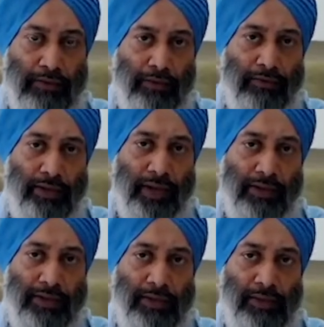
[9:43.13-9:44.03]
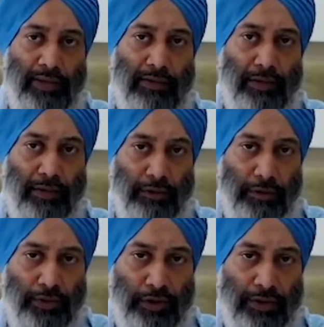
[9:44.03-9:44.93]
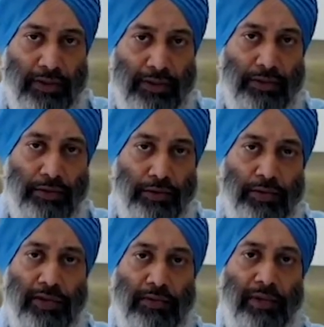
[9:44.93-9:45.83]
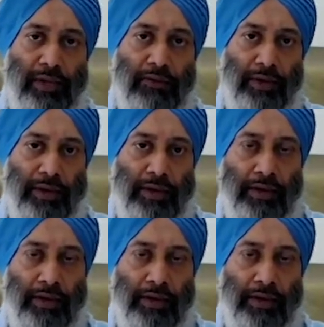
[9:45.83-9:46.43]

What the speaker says: we've actually been able to change social behavior